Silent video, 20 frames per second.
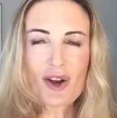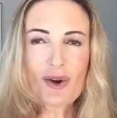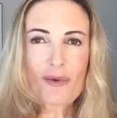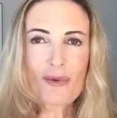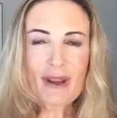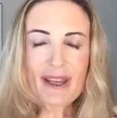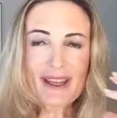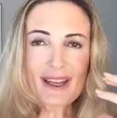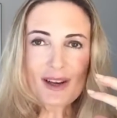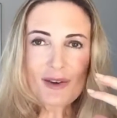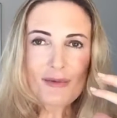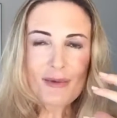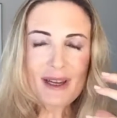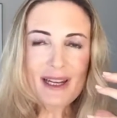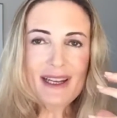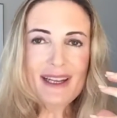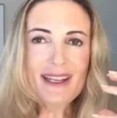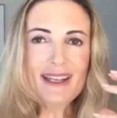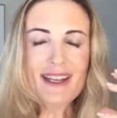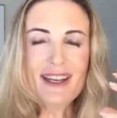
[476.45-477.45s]
we can
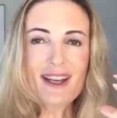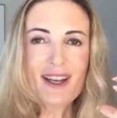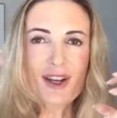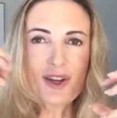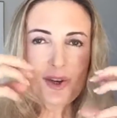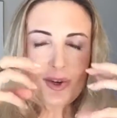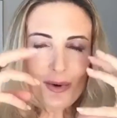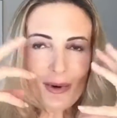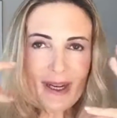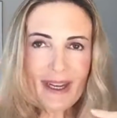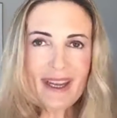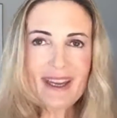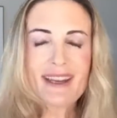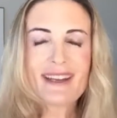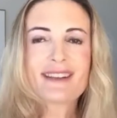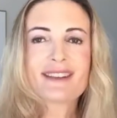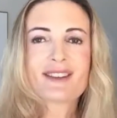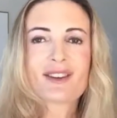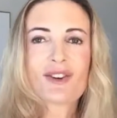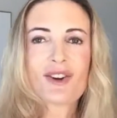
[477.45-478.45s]
really
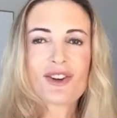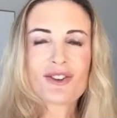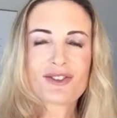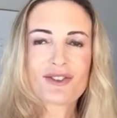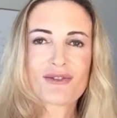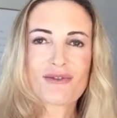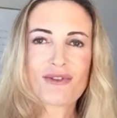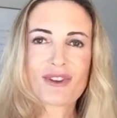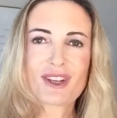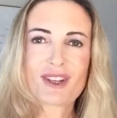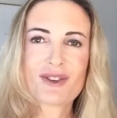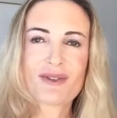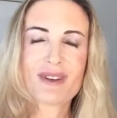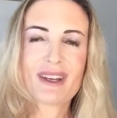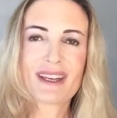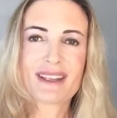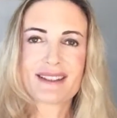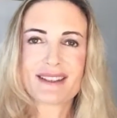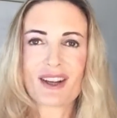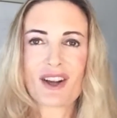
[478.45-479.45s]
create a lot of things
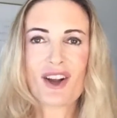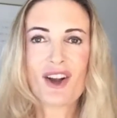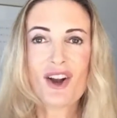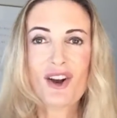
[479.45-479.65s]
together.